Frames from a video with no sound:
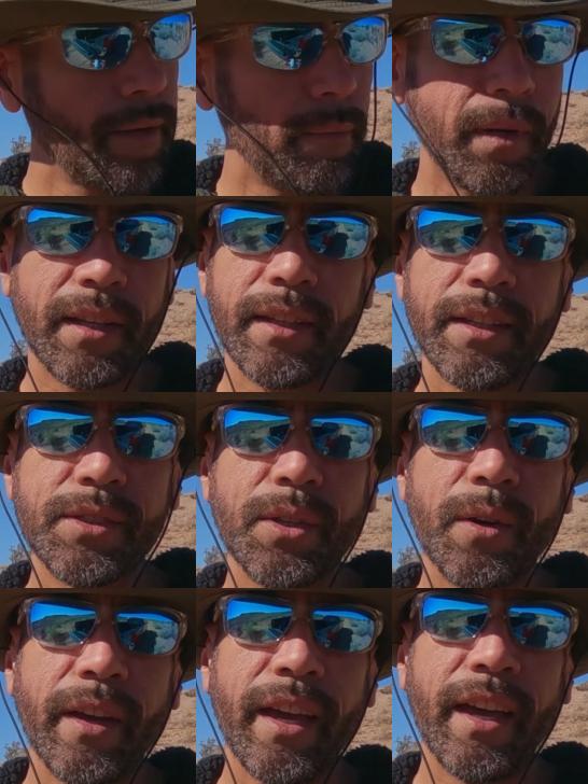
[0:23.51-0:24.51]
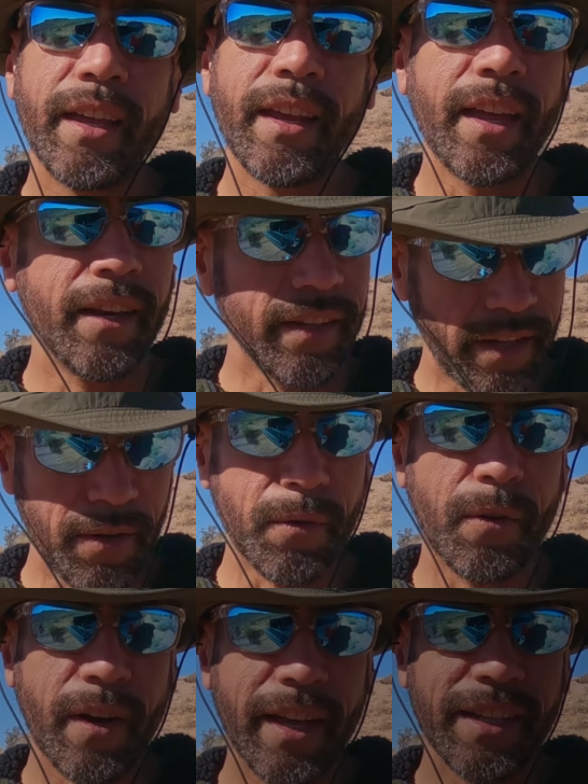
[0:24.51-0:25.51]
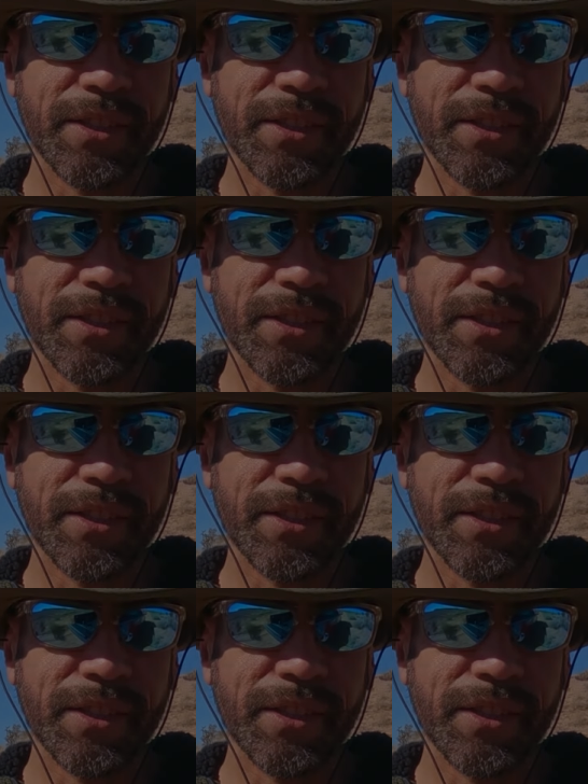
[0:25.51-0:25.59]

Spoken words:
but let's go ahead and get right